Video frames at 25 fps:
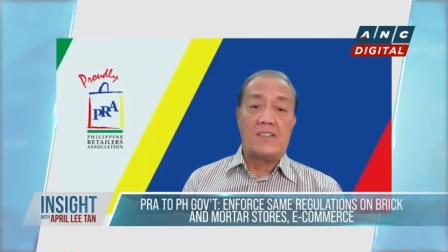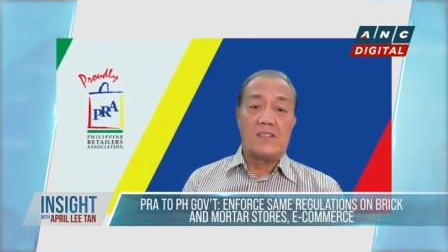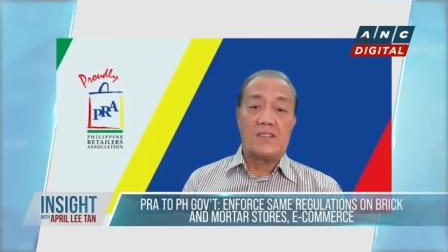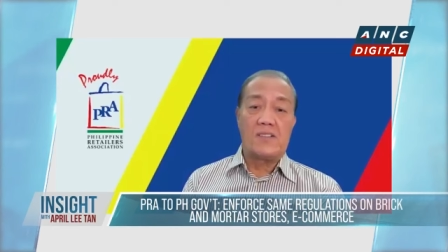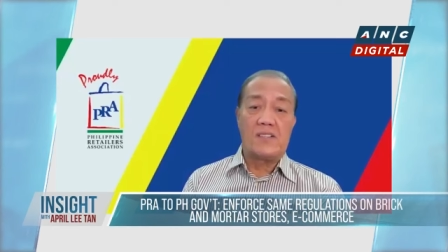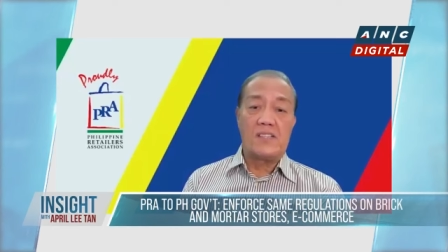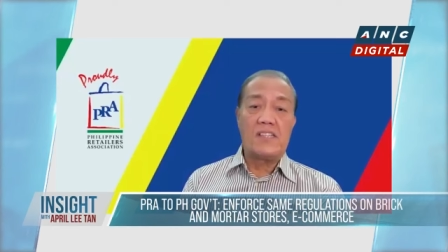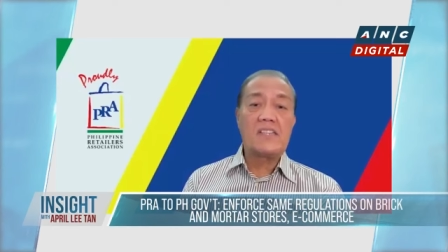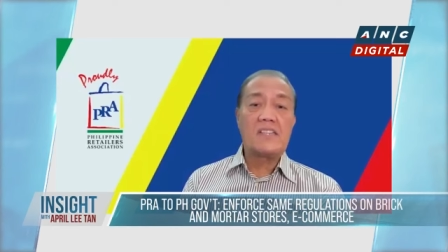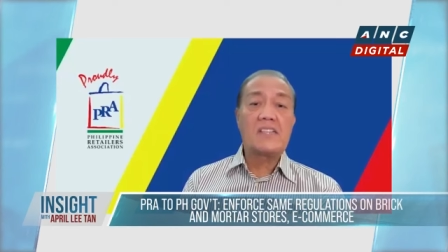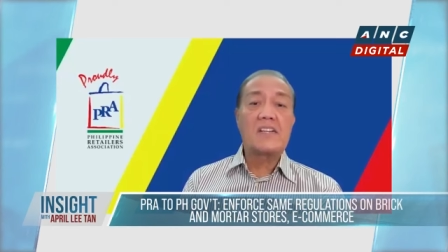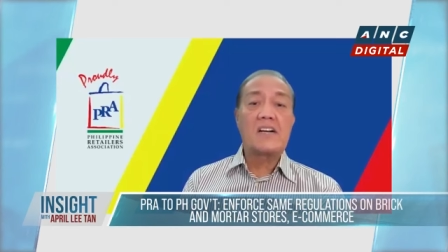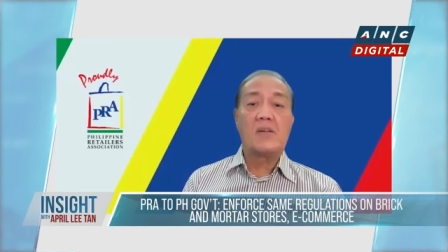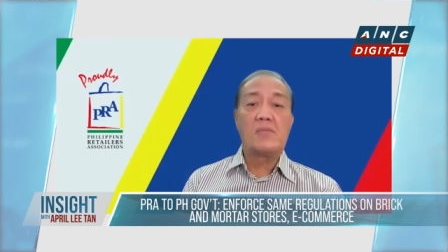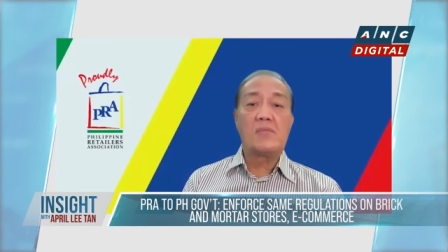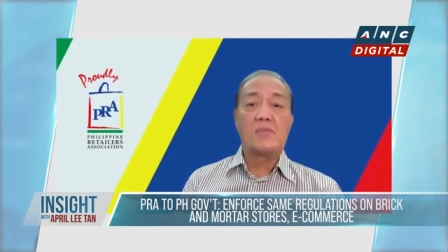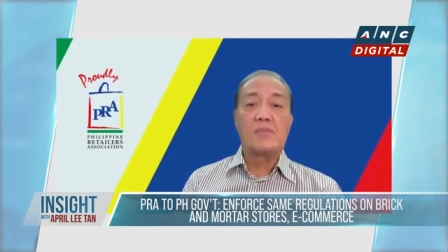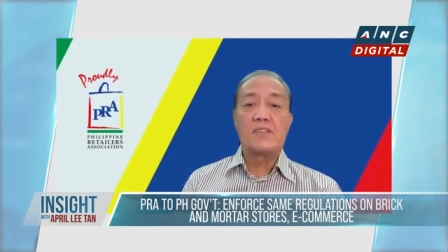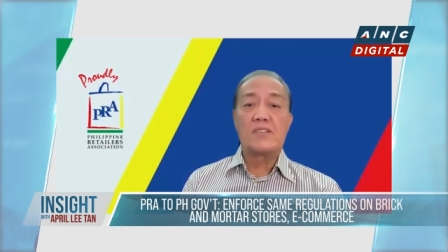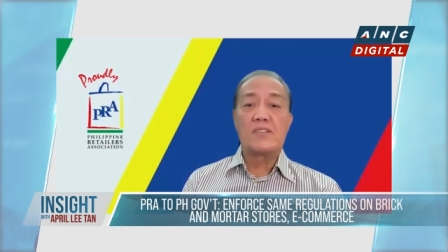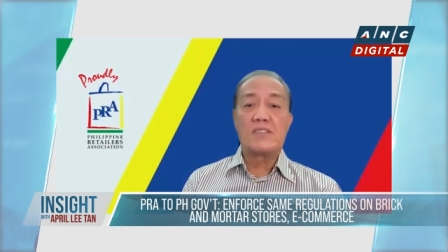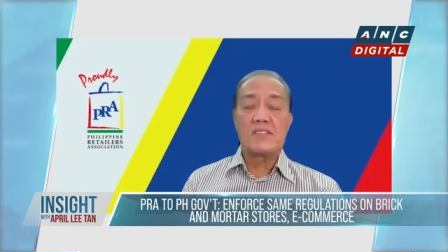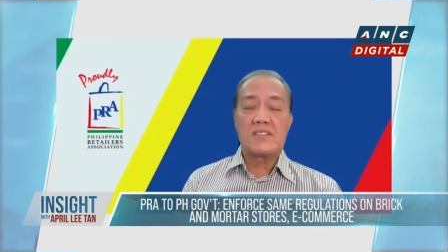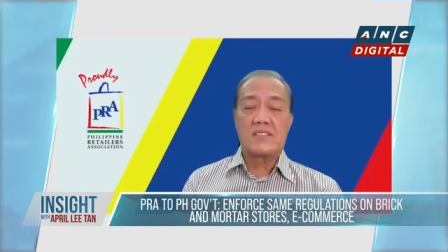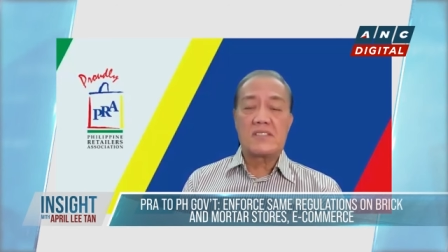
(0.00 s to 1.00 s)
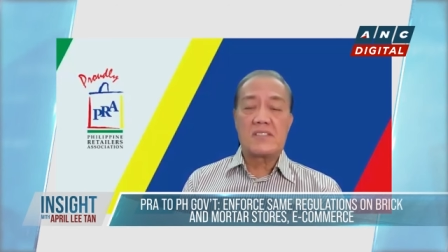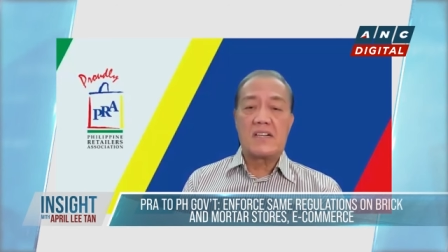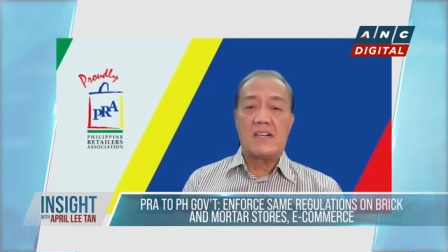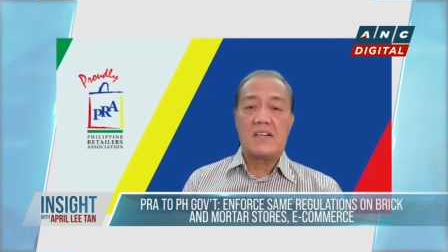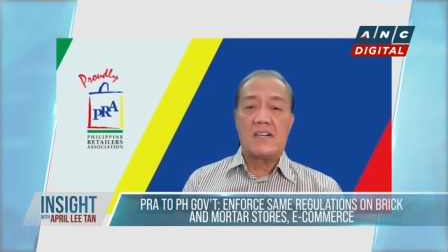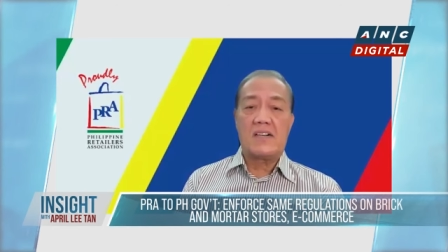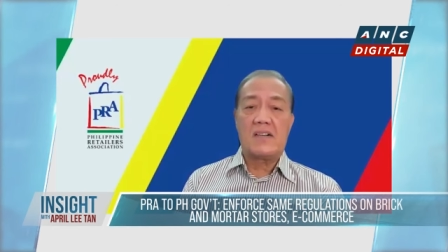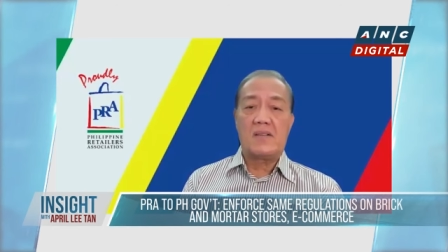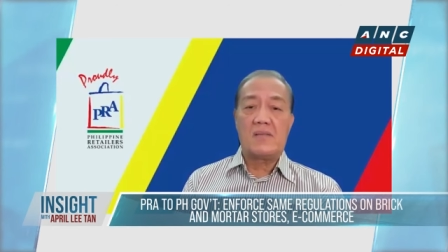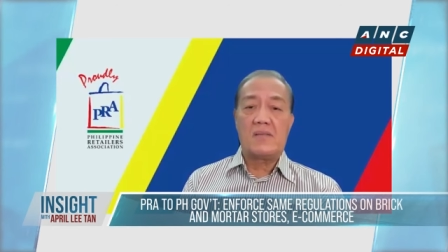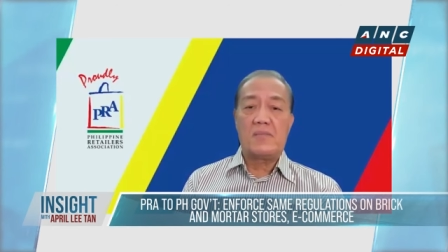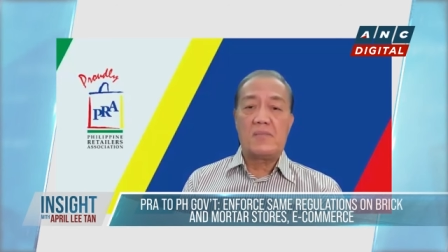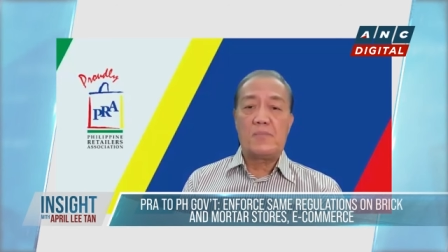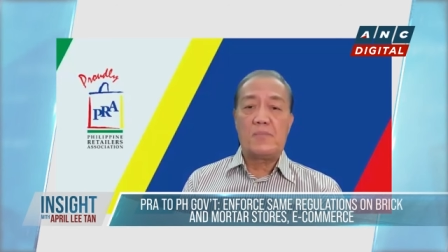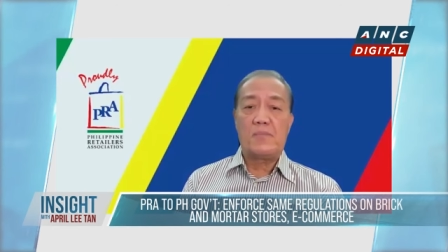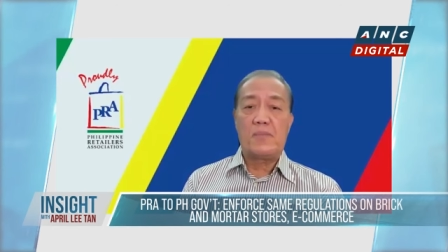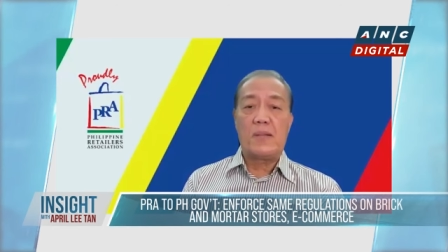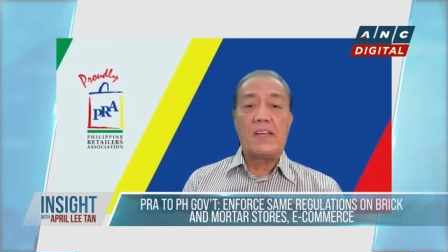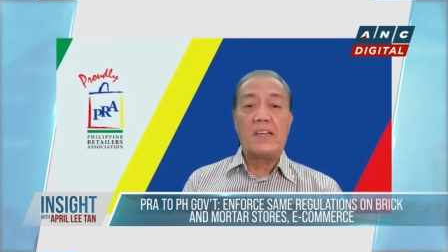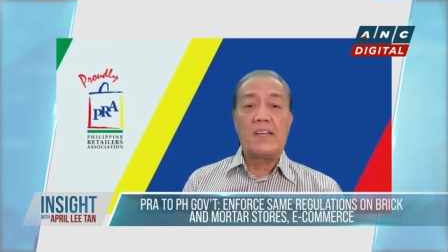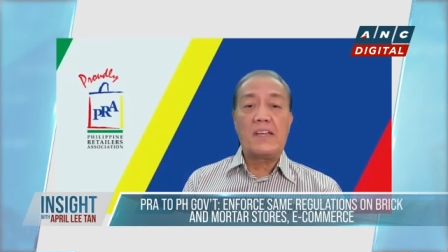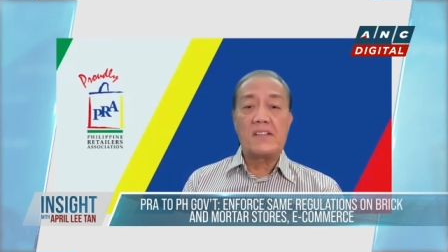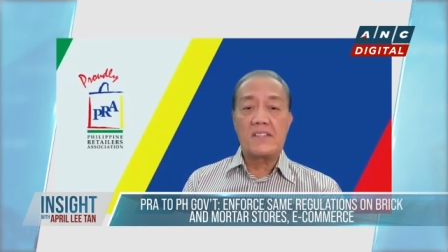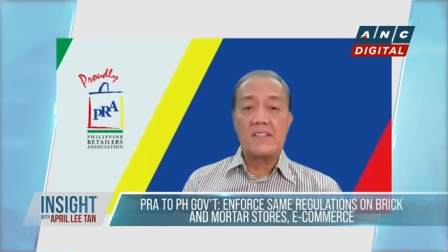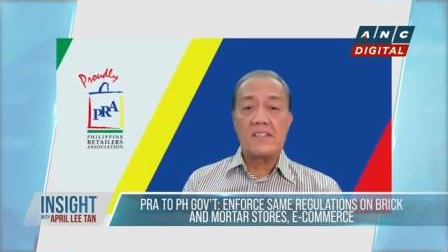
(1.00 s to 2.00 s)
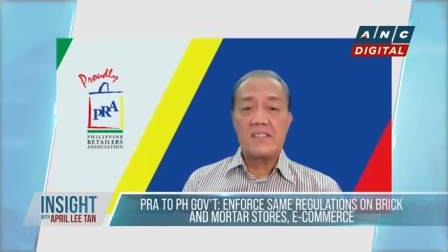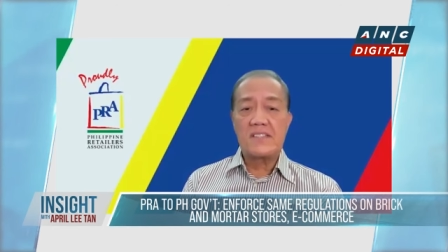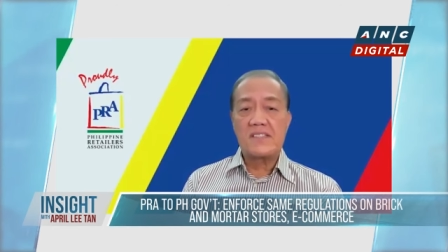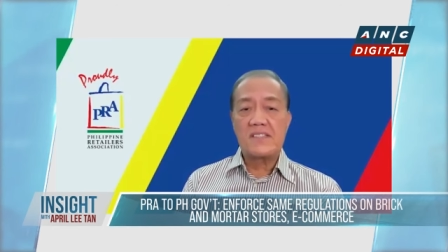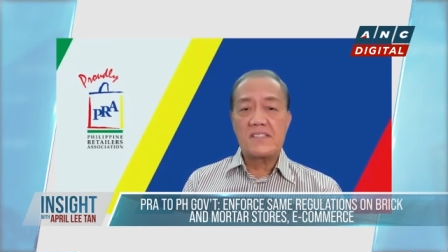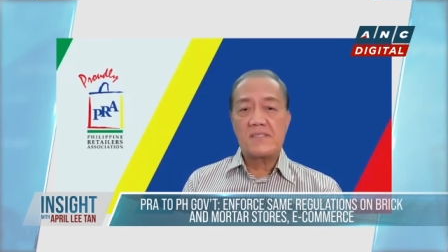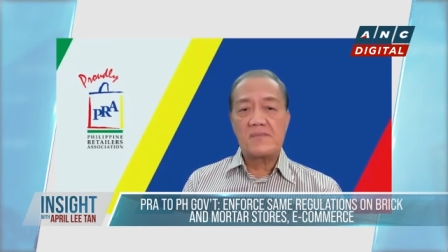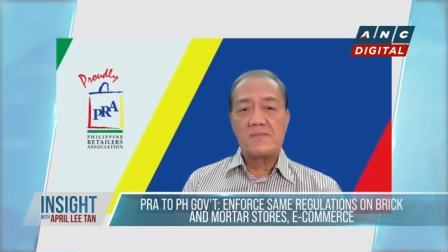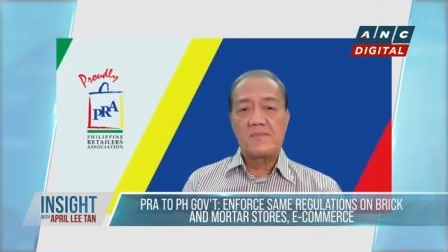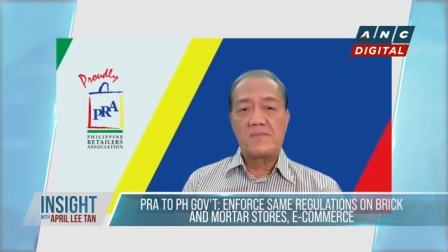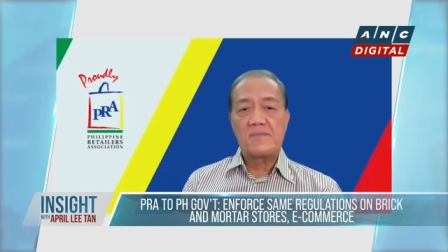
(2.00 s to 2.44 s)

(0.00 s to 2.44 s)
or e-commerce uh, players.